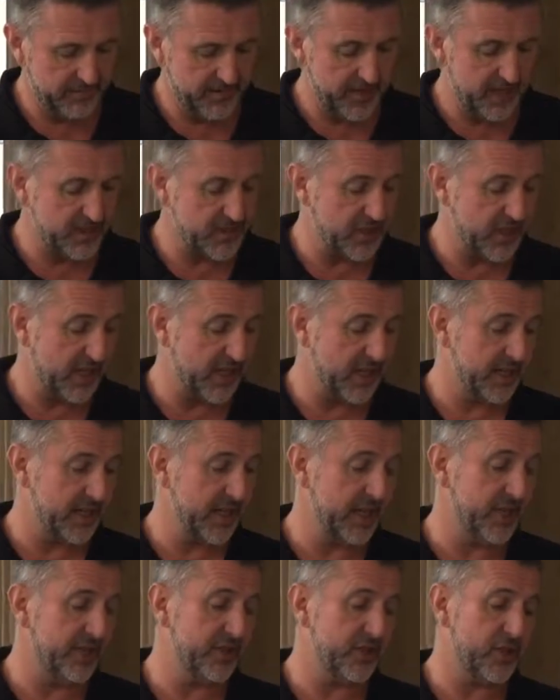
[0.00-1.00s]
This
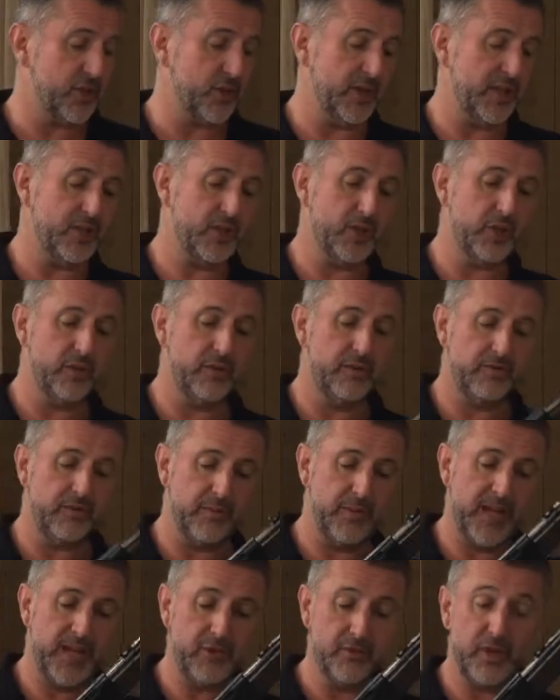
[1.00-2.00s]
gun, the 22
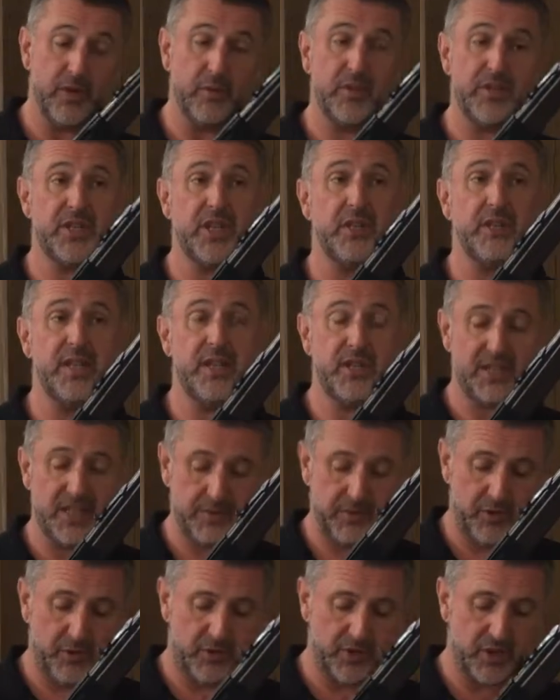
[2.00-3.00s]
from Henry, we sell this,
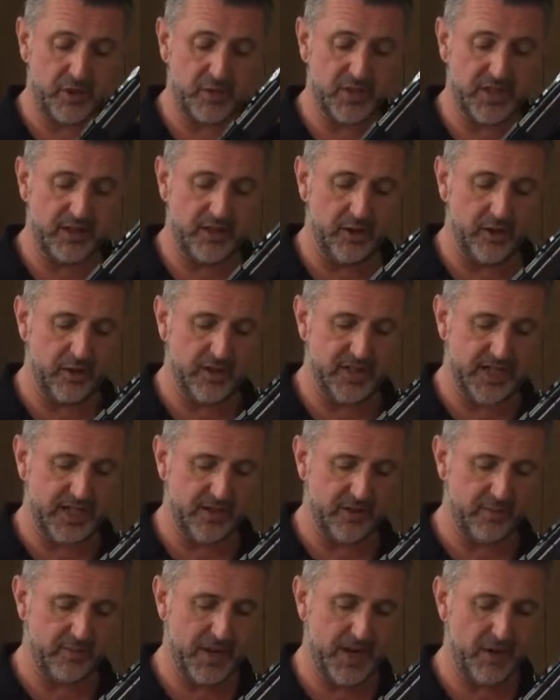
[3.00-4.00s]
and we also sell the
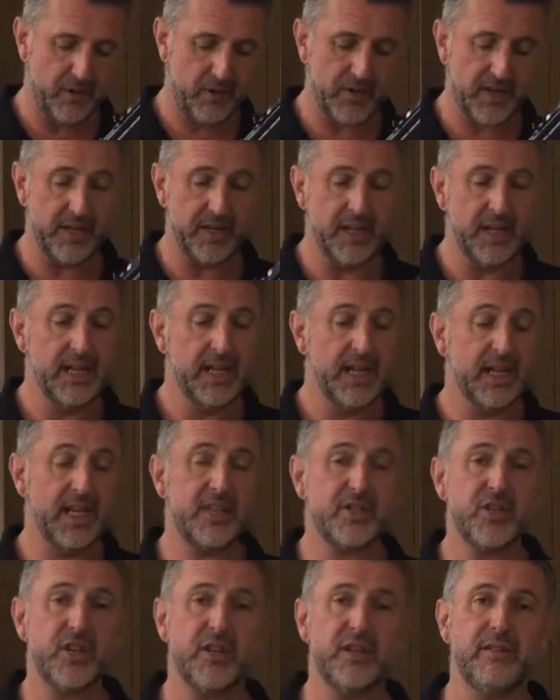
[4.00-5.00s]
octagonal barrel gun.
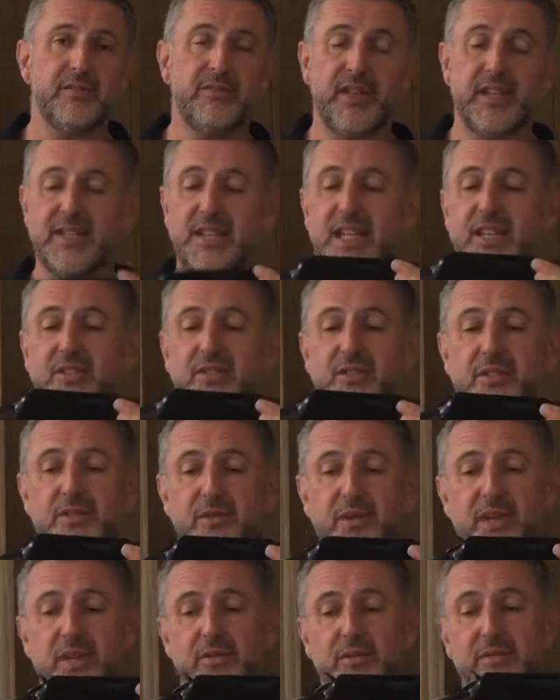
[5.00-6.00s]
It's less than
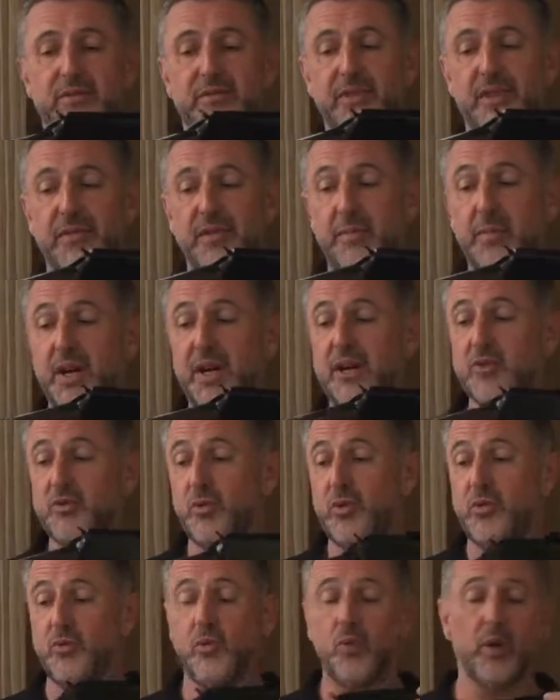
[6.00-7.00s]
350
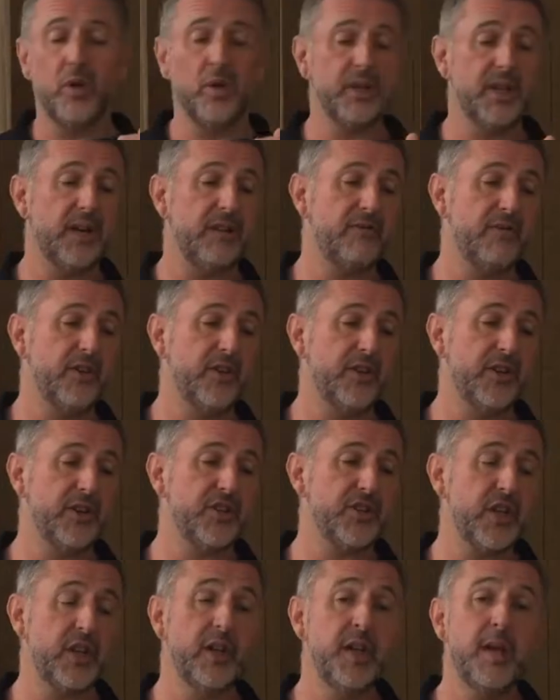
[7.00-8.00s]
bucks with walnut
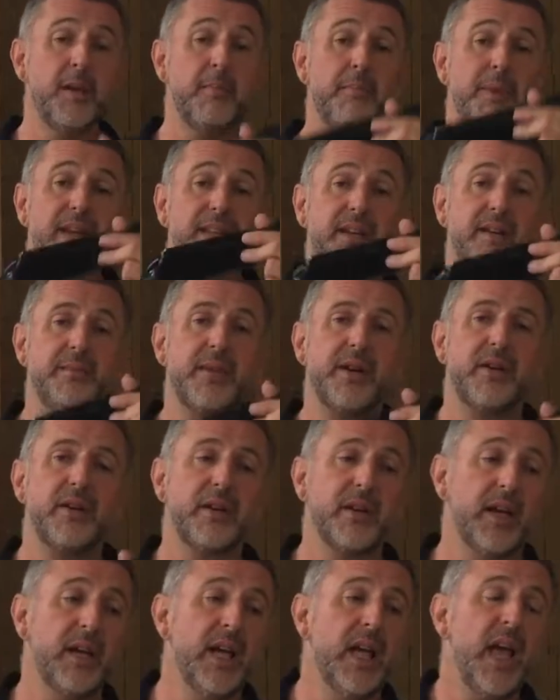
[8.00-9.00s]
furniture, made in
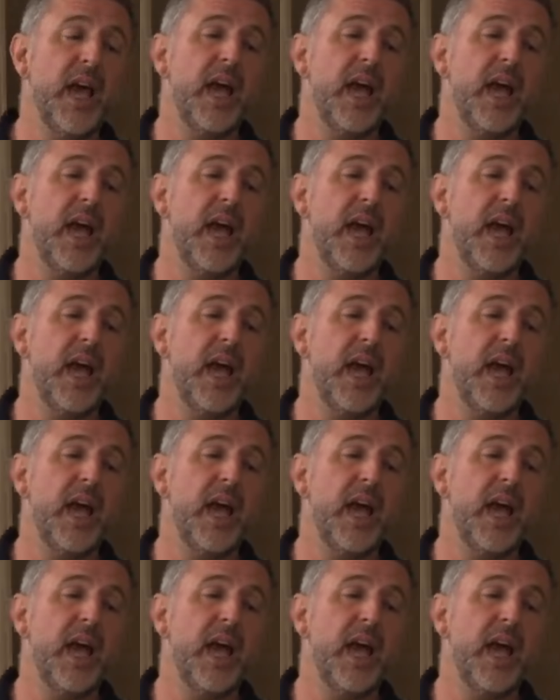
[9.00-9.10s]
America.